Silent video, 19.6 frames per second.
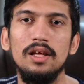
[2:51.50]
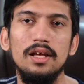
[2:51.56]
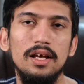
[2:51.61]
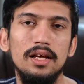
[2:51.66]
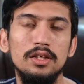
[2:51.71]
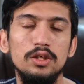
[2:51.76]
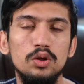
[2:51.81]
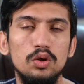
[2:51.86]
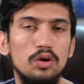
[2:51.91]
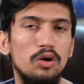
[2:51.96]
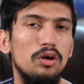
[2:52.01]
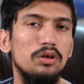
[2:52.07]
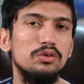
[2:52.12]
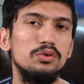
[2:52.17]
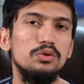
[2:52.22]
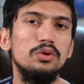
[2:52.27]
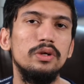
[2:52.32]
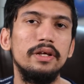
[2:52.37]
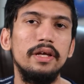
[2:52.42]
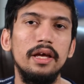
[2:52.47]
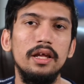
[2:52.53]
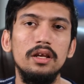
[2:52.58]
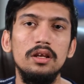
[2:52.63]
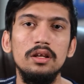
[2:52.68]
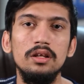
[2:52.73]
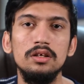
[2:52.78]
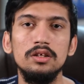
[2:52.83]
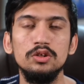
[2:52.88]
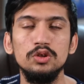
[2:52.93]
And you're also, again,
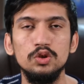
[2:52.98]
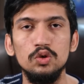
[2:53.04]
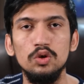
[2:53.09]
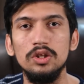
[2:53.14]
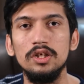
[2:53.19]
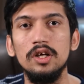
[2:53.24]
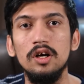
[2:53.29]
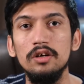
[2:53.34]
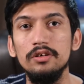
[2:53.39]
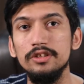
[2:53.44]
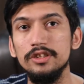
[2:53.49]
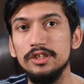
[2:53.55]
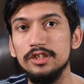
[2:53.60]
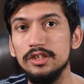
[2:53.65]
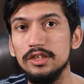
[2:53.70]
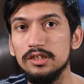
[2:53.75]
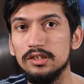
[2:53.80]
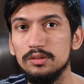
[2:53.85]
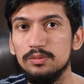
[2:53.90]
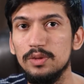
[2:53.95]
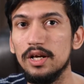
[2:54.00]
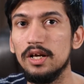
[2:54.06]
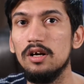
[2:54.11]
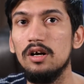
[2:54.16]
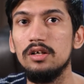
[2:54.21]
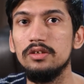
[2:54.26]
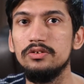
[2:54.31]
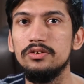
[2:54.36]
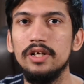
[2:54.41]
controlling 100 shares of that
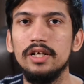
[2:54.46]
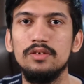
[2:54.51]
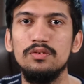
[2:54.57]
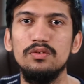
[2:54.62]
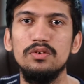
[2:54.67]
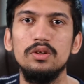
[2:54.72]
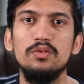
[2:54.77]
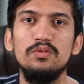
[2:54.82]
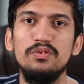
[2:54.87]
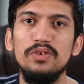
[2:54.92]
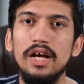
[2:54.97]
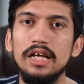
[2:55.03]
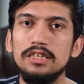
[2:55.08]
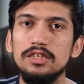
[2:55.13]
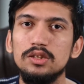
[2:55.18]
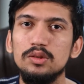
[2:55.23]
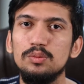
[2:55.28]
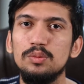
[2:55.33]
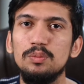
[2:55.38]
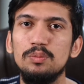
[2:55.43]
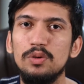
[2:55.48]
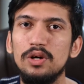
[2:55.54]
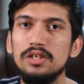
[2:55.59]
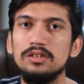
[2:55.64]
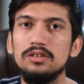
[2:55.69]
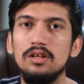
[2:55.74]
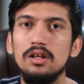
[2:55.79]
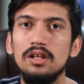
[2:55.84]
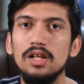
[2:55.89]
contract for the fraction of the
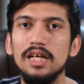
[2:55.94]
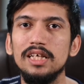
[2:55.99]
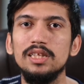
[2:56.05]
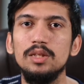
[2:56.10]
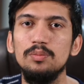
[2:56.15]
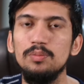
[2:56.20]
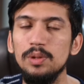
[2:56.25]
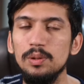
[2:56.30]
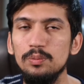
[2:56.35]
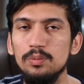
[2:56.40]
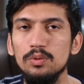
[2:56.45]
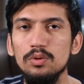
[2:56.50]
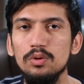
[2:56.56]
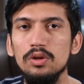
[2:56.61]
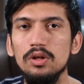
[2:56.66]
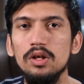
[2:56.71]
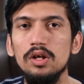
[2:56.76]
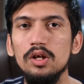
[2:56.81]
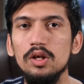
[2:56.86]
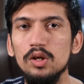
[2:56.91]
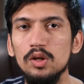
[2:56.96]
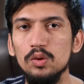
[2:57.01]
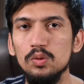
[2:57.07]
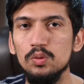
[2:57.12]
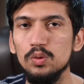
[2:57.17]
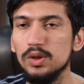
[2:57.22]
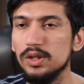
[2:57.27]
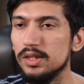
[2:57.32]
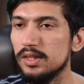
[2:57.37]
price, unlike the people
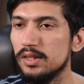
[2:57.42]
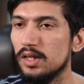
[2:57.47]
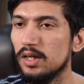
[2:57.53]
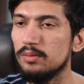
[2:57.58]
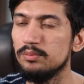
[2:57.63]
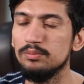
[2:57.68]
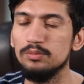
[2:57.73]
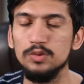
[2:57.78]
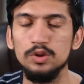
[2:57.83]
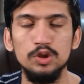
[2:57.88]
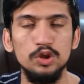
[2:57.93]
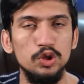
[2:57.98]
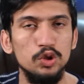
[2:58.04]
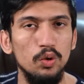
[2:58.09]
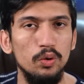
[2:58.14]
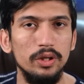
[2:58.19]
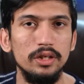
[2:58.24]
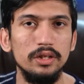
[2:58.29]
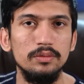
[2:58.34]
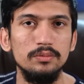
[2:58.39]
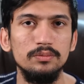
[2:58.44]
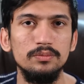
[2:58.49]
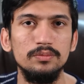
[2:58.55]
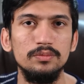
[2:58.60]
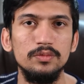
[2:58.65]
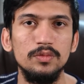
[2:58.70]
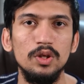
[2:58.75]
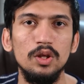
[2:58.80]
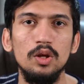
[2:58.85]
who are shorting.
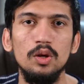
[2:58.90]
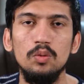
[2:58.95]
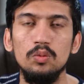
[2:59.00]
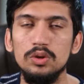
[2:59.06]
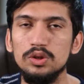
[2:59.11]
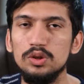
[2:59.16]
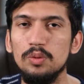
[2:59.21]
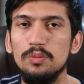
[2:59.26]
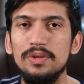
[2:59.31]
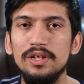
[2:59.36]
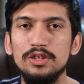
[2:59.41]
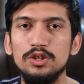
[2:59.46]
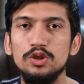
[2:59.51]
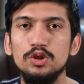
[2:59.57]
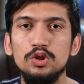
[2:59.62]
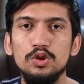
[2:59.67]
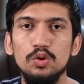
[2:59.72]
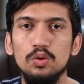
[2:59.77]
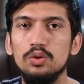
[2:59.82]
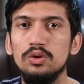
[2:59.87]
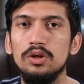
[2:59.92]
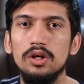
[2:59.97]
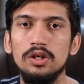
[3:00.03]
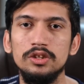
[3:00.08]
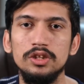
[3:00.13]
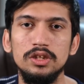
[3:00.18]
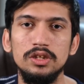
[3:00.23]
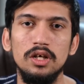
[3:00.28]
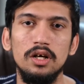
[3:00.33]
When someone has to short a
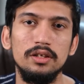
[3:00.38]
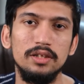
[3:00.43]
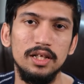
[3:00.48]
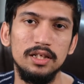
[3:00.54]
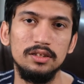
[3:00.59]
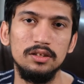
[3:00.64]
stock that's